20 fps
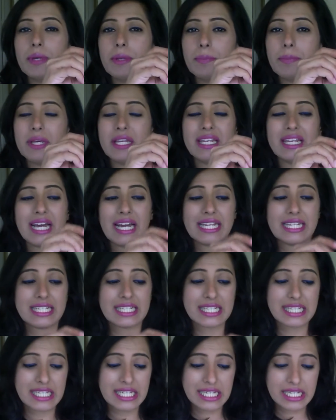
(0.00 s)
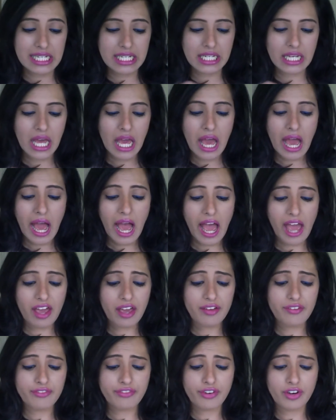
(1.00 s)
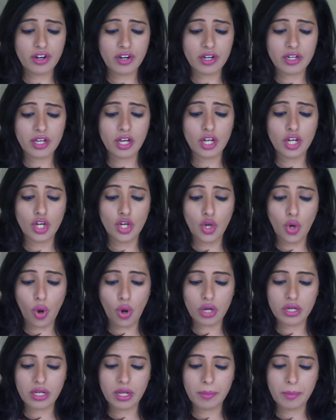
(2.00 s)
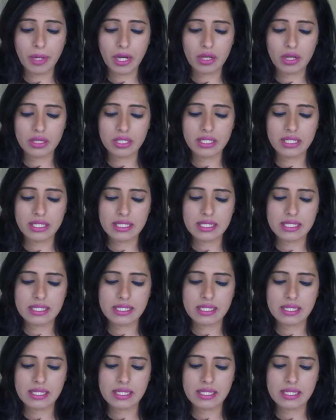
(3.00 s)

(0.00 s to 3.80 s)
PP19. I have heard a lot about this,